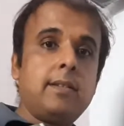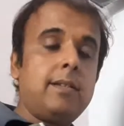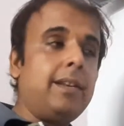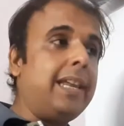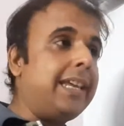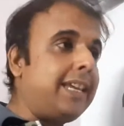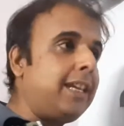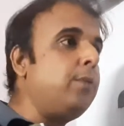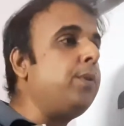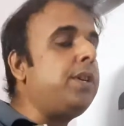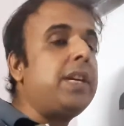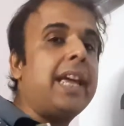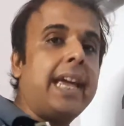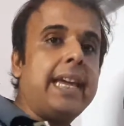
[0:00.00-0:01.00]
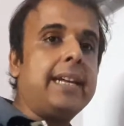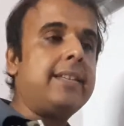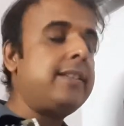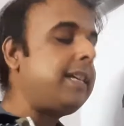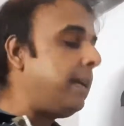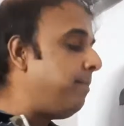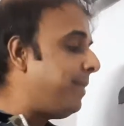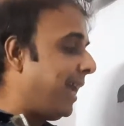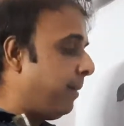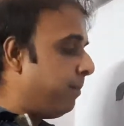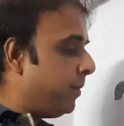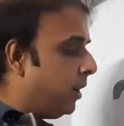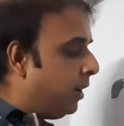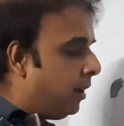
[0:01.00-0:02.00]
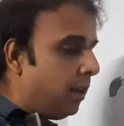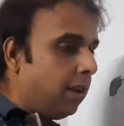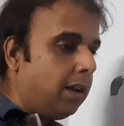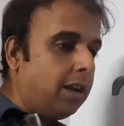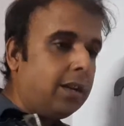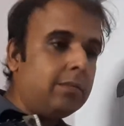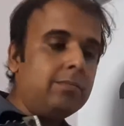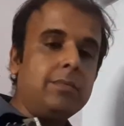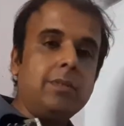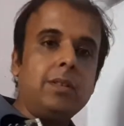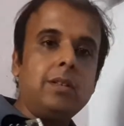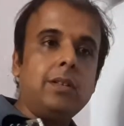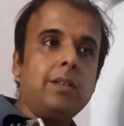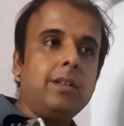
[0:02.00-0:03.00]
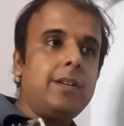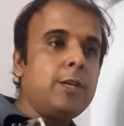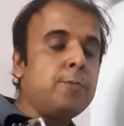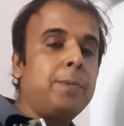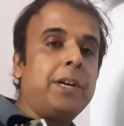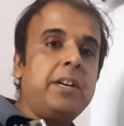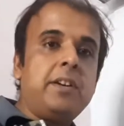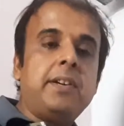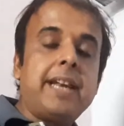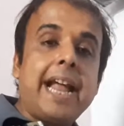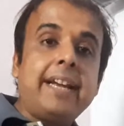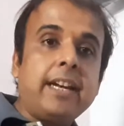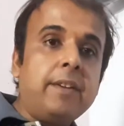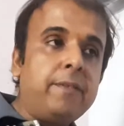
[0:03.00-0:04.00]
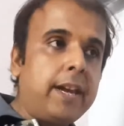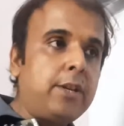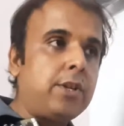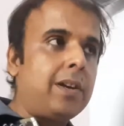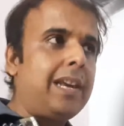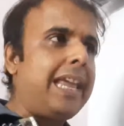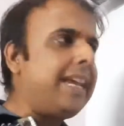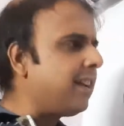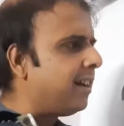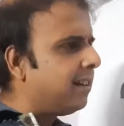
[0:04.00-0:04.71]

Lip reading: Like UTI at the same time, respiratory tract infection, like